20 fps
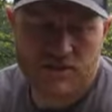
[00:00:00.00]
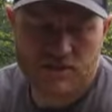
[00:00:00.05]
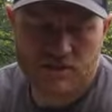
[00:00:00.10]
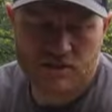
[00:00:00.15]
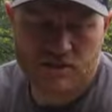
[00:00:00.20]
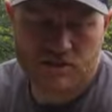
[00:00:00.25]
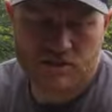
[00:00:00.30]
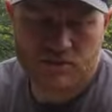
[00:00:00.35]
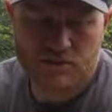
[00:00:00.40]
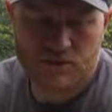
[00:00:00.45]

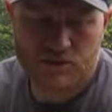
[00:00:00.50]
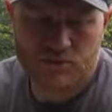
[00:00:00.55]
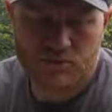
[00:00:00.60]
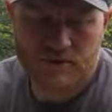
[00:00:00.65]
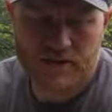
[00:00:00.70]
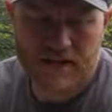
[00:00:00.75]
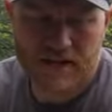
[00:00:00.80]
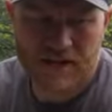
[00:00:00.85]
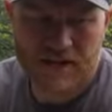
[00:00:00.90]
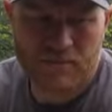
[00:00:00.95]
it's a
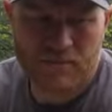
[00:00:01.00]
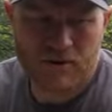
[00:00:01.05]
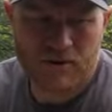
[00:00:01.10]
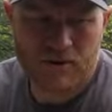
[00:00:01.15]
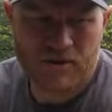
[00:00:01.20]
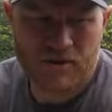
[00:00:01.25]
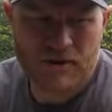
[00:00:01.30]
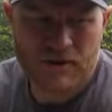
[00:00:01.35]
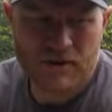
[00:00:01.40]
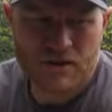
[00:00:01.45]
slow
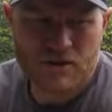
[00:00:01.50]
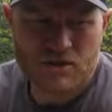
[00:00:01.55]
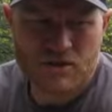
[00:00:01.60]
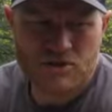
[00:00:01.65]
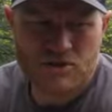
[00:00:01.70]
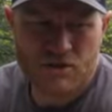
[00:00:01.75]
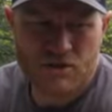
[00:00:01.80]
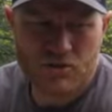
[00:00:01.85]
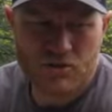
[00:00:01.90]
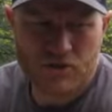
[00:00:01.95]
taper,
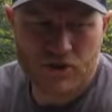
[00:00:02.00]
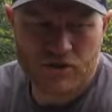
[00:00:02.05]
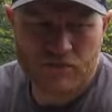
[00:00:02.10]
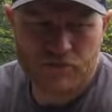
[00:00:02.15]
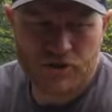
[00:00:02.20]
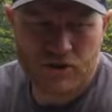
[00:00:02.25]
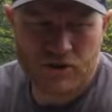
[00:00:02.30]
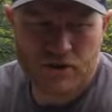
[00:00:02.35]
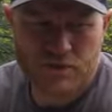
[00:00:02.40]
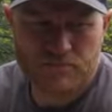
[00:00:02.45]
so the
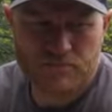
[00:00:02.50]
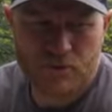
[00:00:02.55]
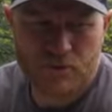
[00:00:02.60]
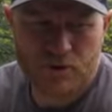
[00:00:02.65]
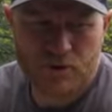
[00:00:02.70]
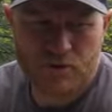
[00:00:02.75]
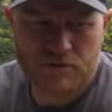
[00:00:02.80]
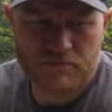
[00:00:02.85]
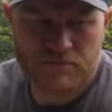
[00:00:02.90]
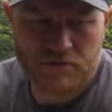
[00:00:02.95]
thinnest
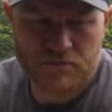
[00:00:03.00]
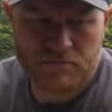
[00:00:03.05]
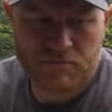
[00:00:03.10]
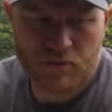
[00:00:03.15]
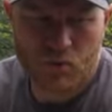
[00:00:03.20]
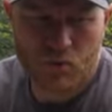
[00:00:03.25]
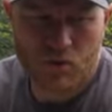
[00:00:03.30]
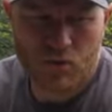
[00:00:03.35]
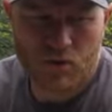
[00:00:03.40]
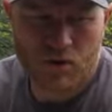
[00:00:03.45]
part of the
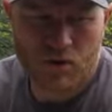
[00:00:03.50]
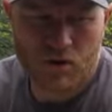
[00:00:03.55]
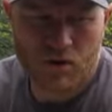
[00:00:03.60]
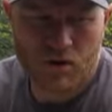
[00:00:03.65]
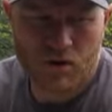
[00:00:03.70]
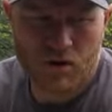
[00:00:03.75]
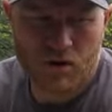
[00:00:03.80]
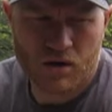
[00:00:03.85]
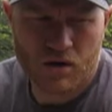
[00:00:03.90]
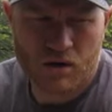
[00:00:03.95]
bore
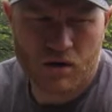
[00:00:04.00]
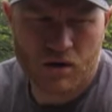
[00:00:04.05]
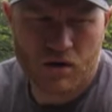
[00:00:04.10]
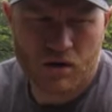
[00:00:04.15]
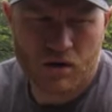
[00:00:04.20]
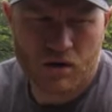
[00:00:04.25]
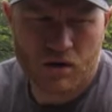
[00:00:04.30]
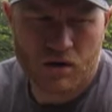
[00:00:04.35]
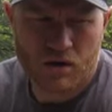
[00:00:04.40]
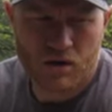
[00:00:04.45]

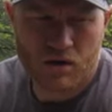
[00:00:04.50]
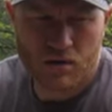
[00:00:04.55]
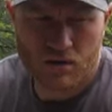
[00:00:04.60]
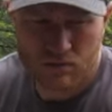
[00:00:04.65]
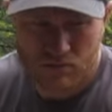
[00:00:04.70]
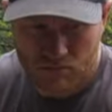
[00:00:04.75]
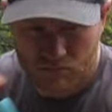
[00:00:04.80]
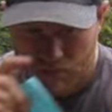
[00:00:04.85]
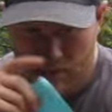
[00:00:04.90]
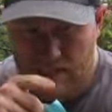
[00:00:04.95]

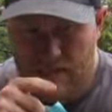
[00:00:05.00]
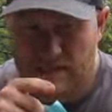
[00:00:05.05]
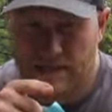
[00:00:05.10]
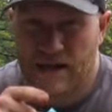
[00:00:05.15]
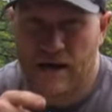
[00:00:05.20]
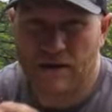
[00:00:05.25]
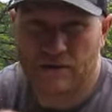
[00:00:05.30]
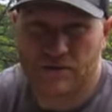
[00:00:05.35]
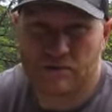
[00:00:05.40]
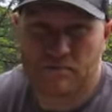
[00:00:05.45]

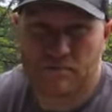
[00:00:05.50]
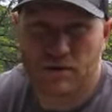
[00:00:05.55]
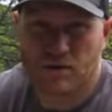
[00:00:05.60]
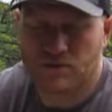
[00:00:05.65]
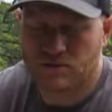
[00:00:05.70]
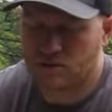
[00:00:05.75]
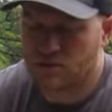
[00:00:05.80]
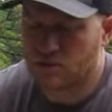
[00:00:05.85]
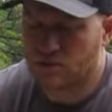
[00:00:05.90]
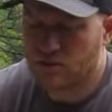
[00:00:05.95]
is out at the
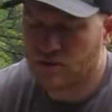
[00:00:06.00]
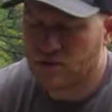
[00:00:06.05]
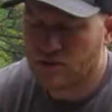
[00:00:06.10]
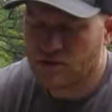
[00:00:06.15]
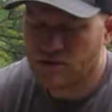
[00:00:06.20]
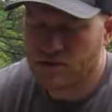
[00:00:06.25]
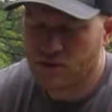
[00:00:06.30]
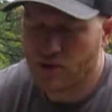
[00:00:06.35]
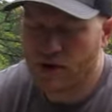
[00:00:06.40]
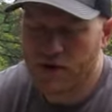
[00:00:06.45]
muzzle.
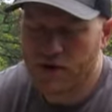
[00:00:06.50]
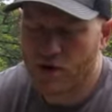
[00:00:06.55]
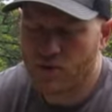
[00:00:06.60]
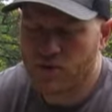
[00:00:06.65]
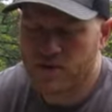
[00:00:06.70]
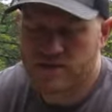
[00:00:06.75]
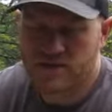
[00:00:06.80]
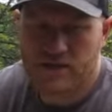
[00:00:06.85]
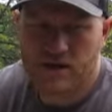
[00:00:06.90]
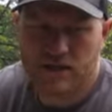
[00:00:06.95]
So I
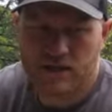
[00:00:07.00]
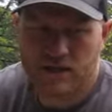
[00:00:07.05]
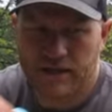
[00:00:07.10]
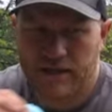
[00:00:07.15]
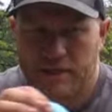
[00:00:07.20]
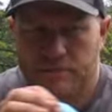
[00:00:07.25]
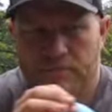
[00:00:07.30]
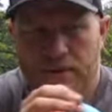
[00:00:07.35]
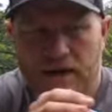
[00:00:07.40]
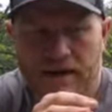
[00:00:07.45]
know it's not
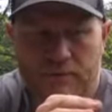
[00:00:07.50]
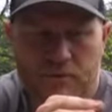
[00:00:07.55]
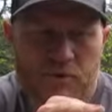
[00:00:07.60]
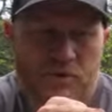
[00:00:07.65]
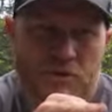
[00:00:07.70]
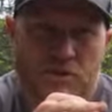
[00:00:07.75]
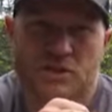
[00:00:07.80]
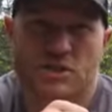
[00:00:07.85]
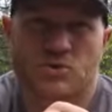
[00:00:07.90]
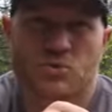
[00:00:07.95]
like
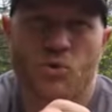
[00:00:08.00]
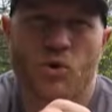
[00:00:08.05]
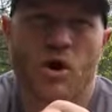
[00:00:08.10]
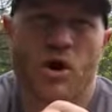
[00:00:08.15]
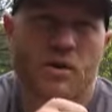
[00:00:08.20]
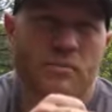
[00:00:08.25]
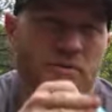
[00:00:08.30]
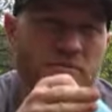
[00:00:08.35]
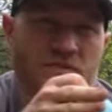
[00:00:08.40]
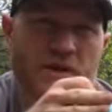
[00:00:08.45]
with a
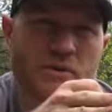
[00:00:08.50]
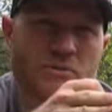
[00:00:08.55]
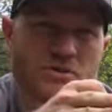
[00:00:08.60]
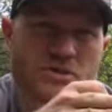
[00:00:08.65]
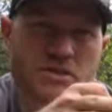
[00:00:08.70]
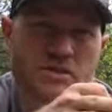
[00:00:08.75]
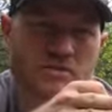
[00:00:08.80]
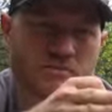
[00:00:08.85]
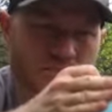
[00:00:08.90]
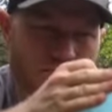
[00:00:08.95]
swamp, if I
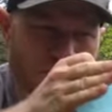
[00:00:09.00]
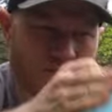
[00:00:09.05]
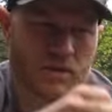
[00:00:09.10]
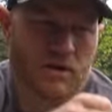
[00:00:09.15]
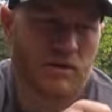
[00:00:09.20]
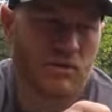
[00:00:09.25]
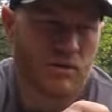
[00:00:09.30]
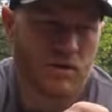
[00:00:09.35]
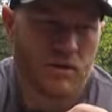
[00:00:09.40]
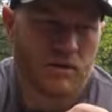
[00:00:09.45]
was, you
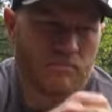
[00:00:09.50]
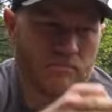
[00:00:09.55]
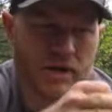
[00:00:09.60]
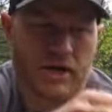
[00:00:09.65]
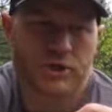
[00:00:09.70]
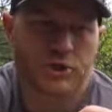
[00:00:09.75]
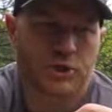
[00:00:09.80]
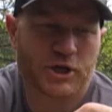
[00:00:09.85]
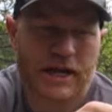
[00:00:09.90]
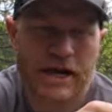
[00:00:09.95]
know,
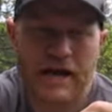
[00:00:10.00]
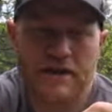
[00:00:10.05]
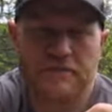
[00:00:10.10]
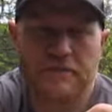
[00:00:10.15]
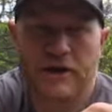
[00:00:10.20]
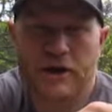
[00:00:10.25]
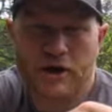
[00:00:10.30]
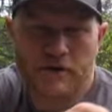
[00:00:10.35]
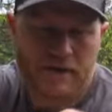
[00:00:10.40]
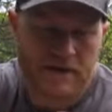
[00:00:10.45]
measuring
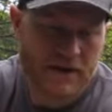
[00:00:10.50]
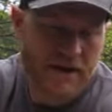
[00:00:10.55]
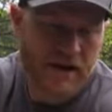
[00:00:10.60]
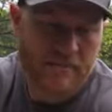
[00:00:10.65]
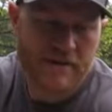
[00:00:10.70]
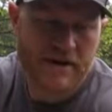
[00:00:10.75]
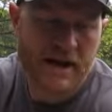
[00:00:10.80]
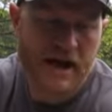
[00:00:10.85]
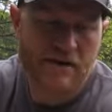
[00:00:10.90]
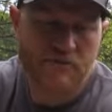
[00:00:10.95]
out there and then
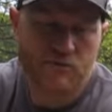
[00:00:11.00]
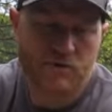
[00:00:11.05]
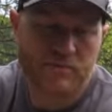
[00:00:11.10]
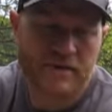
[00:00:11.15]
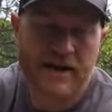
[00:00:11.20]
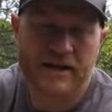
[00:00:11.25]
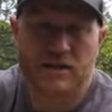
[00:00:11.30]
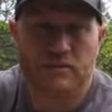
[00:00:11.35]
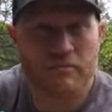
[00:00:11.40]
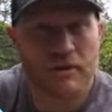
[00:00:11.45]
coming halfway
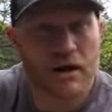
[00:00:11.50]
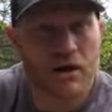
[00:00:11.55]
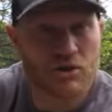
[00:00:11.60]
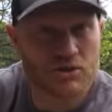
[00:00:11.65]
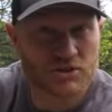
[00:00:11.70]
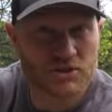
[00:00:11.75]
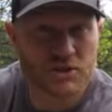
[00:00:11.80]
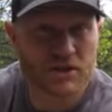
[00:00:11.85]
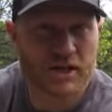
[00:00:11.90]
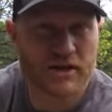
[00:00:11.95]
back the
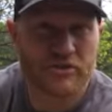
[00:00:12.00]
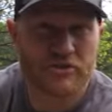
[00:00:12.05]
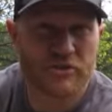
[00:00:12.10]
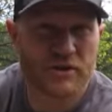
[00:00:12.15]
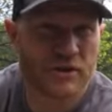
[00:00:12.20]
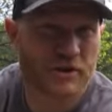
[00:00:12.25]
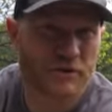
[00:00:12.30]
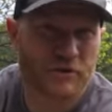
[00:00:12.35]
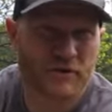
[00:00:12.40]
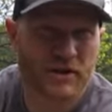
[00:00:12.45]
barrel, it's going to get
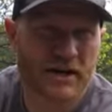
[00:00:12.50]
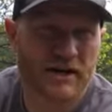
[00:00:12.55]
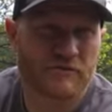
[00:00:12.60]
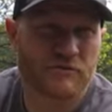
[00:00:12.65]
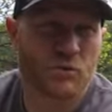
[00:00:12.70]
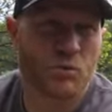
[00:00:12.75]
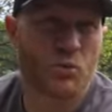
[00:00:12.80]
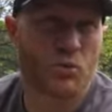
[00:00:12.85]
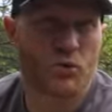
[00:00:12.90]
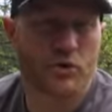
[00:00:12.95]
thinner, that I
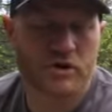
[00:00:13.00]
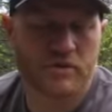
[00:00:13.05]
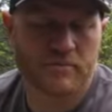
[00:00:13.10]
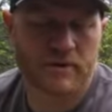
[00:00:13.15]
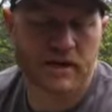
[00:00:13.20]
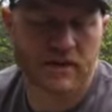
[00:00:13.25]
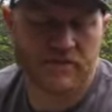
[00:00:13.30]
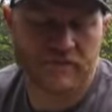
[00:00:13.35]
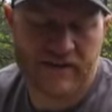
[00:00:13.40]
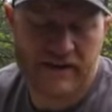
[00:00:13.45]
have to worry
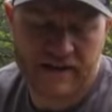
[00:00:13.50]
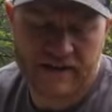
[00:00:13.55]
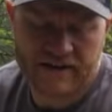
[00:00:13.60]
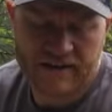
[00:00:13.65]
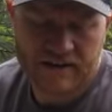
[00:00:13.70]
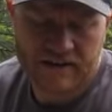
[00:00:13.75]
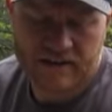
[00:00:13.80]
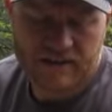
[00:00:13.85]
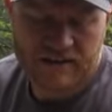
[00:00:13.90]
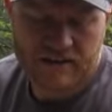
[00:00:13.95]
about that.
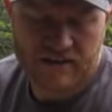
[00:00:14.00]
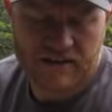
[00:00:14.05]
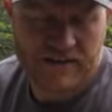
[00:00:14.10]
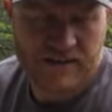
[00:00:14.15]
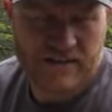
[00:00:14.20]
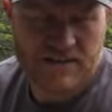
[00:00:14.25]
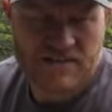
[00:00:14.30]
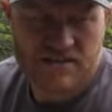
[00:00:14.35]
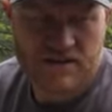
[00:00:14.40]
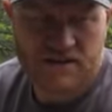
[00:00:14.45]

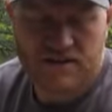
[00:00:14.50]
That's